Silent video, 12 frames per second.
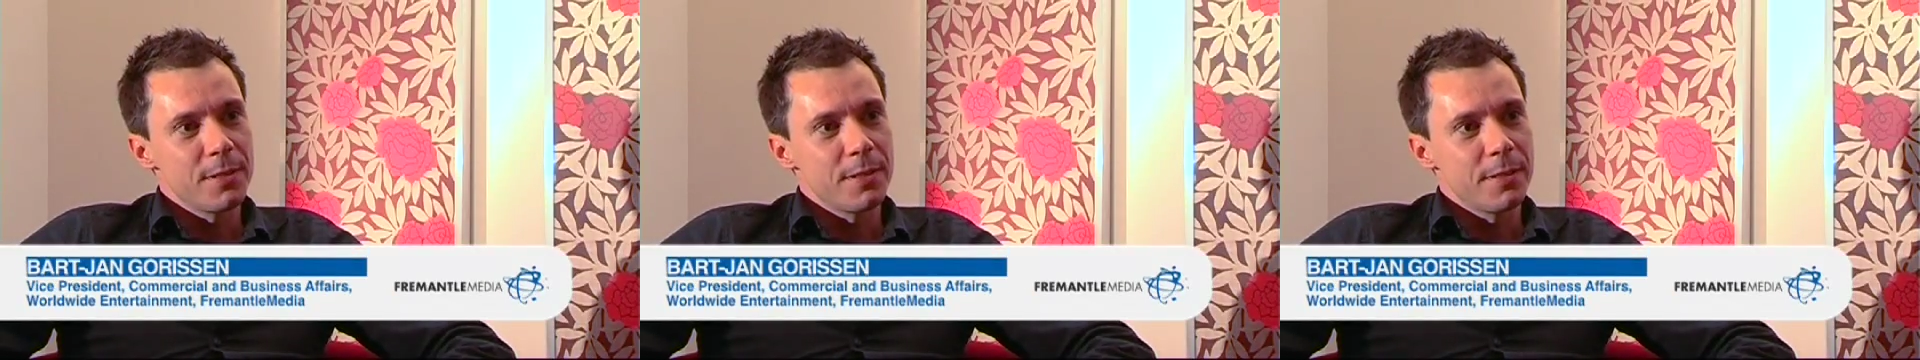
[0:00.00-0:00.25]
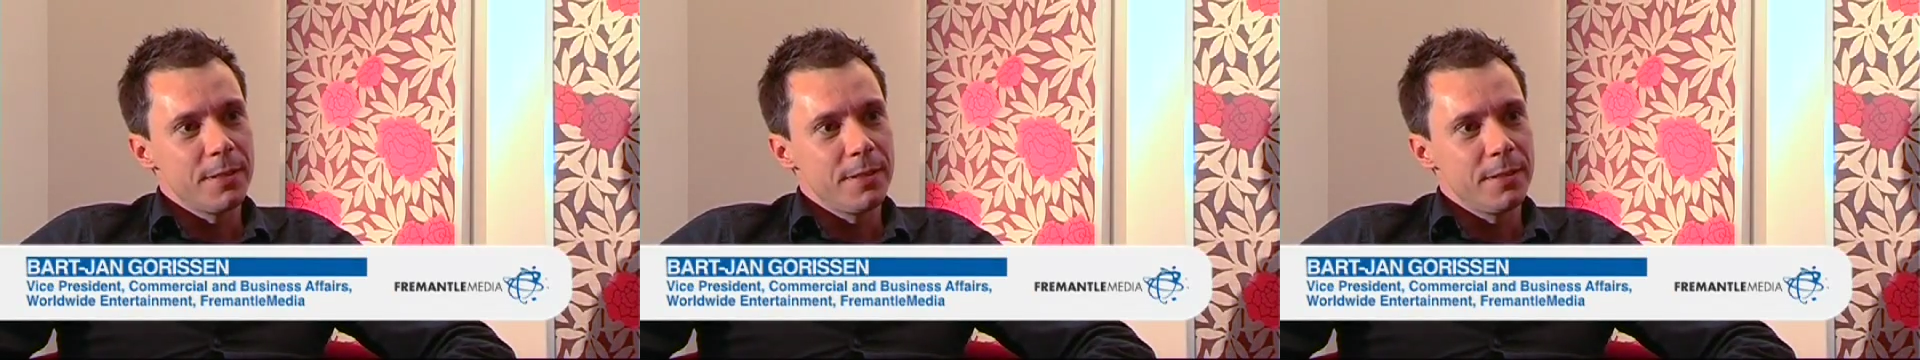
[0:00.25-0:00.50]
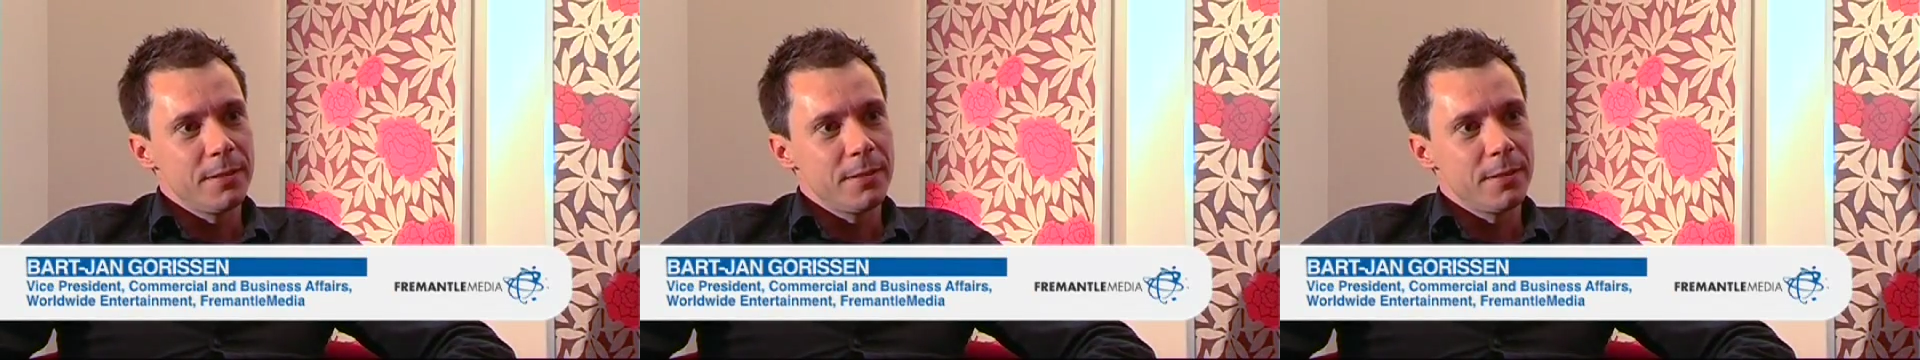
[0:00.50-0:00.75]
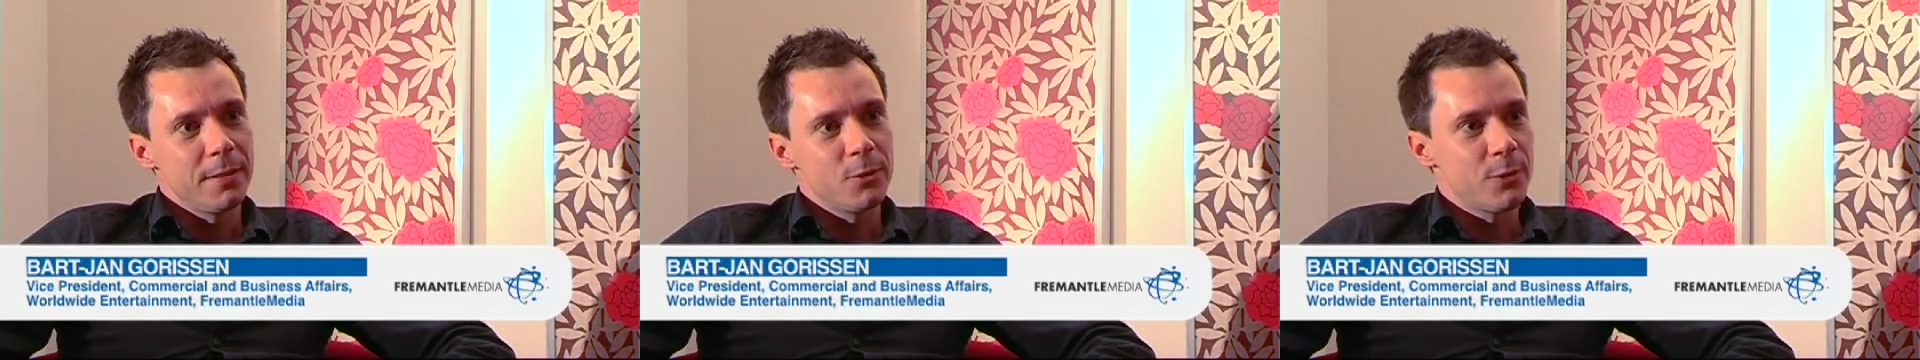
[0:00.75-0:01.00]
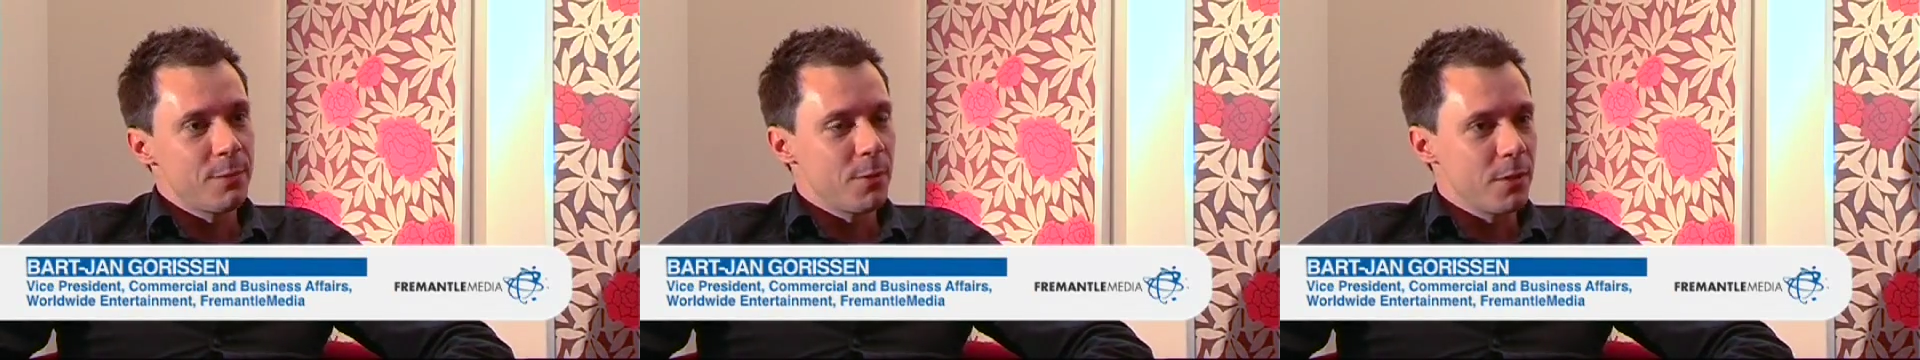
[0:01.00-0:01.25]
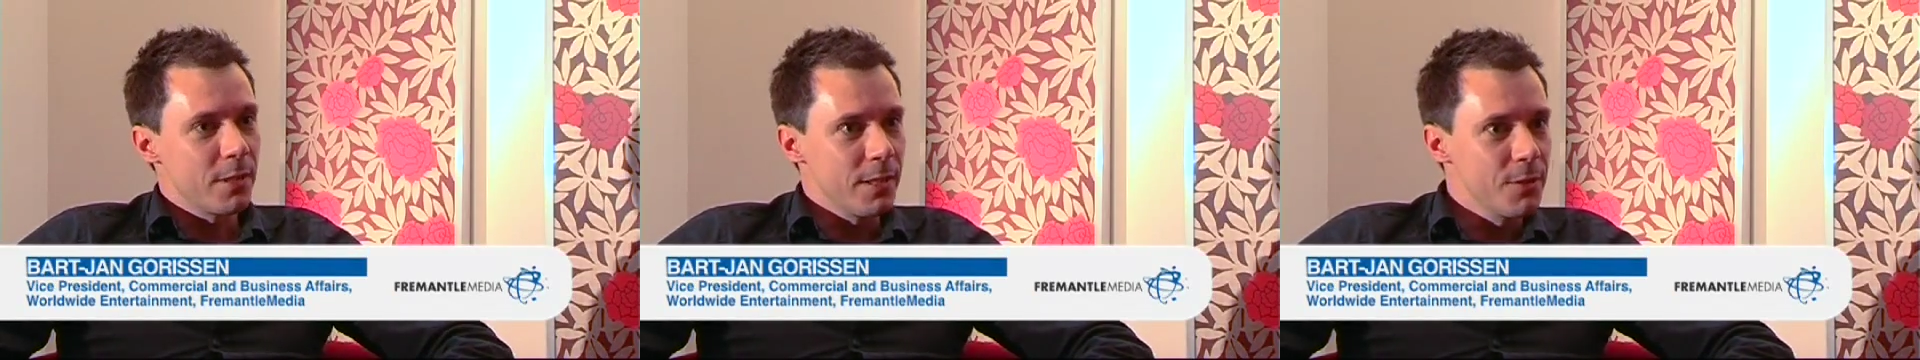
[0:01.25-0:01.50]
a
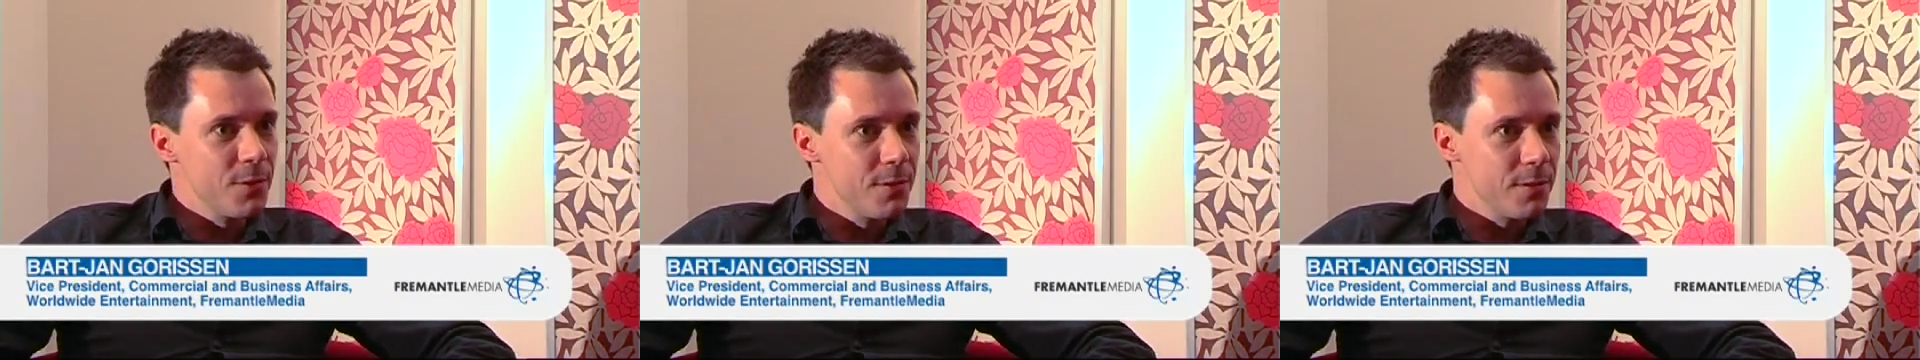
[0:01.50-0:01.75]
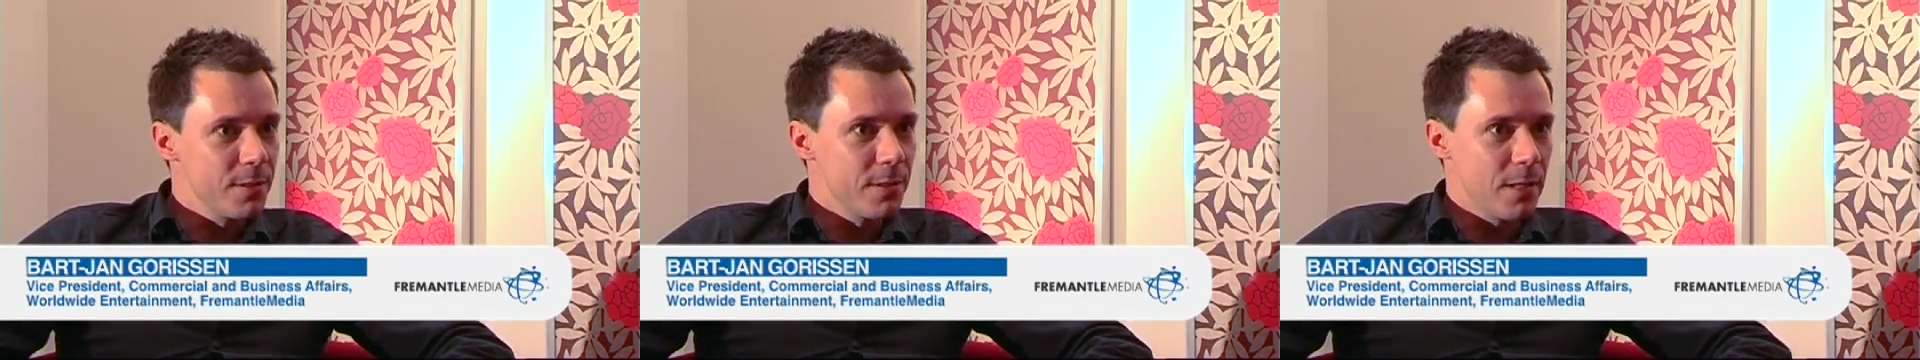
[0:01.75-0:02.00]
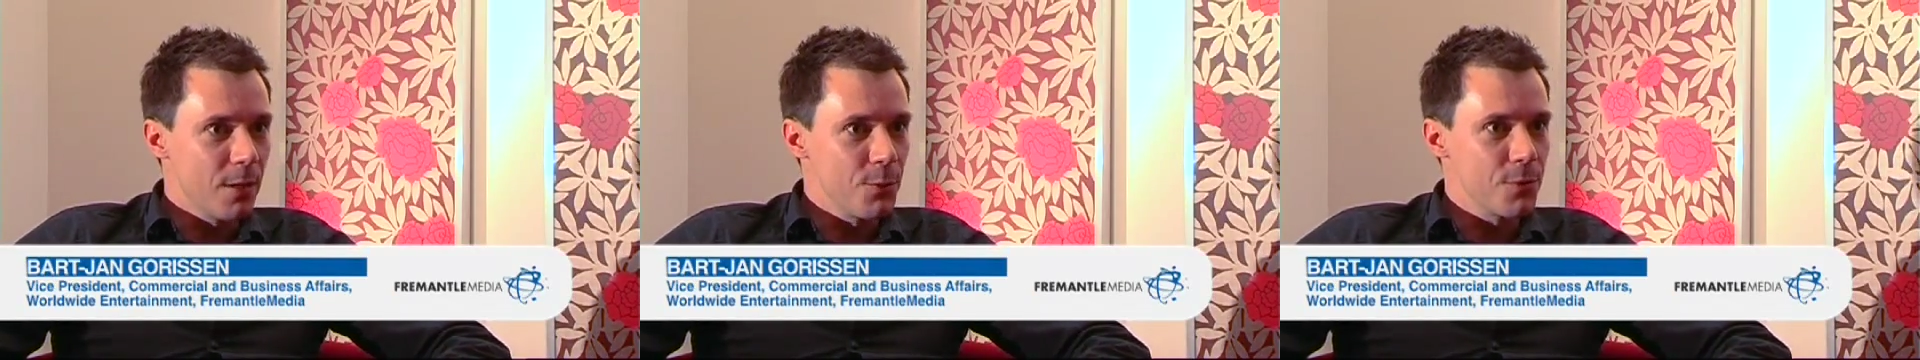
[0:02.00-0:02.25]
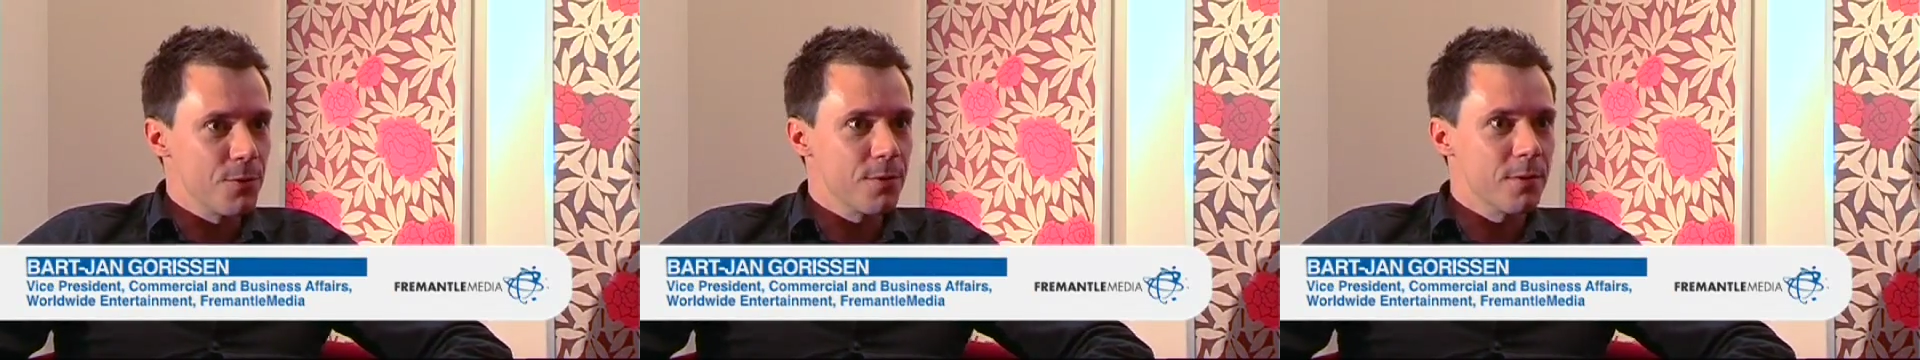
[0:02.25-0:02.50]
trademark agent in-house,